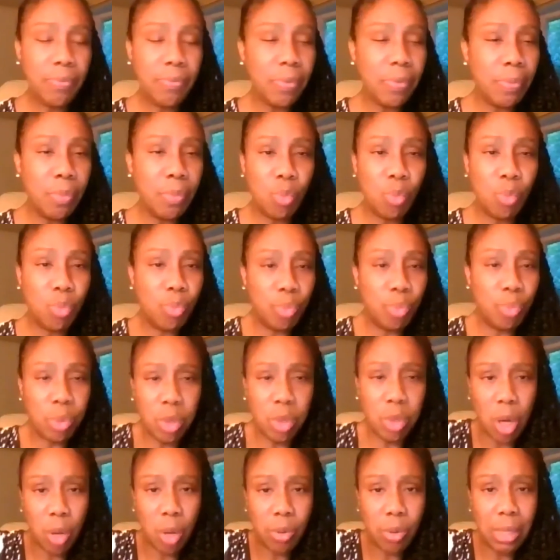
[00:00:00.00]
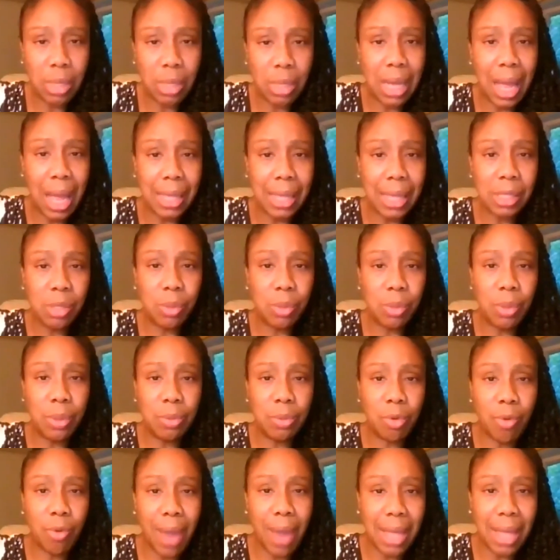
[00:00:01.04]
from you know, knee high to a
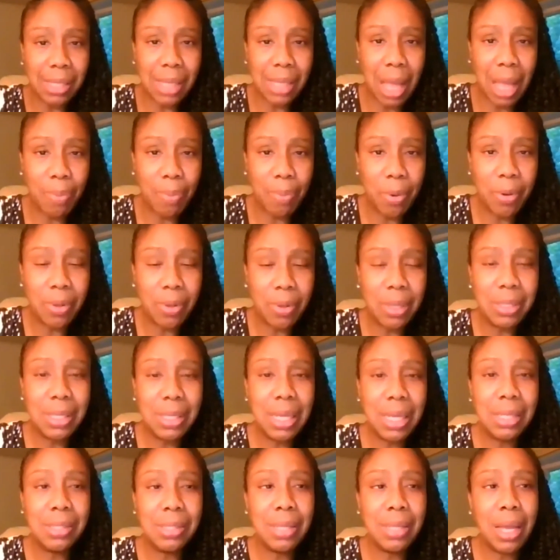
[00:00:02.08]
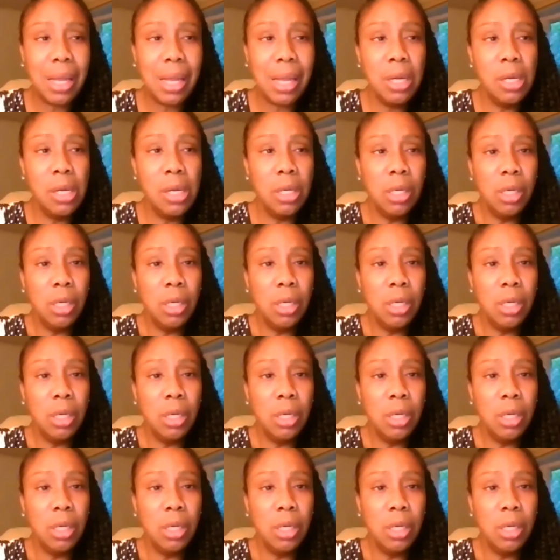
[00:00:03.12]
grasshopper, as they say,